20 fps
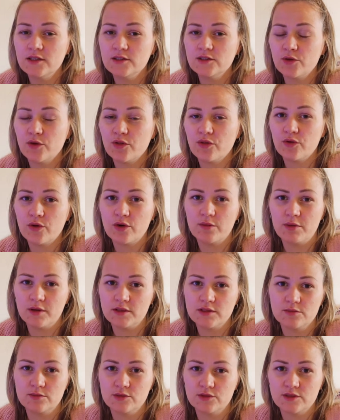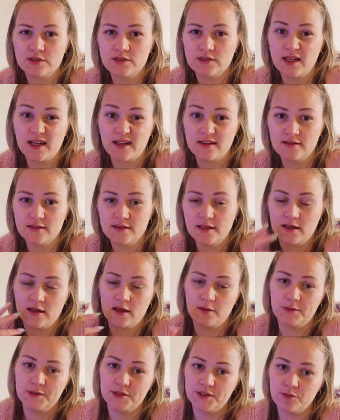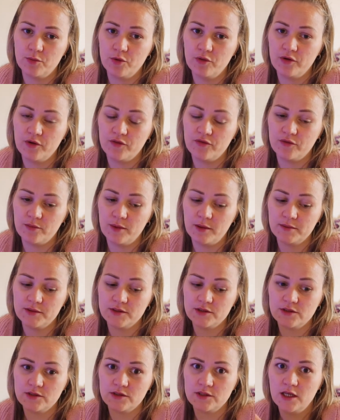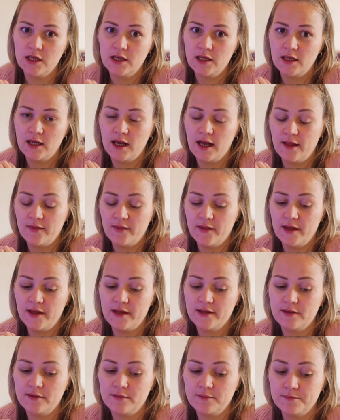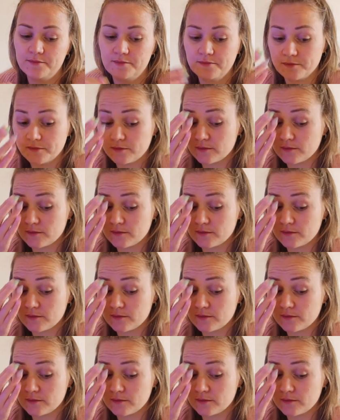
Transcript: So I thought I'd buy some more stands. They're coming tomorrow from Amazon. And then...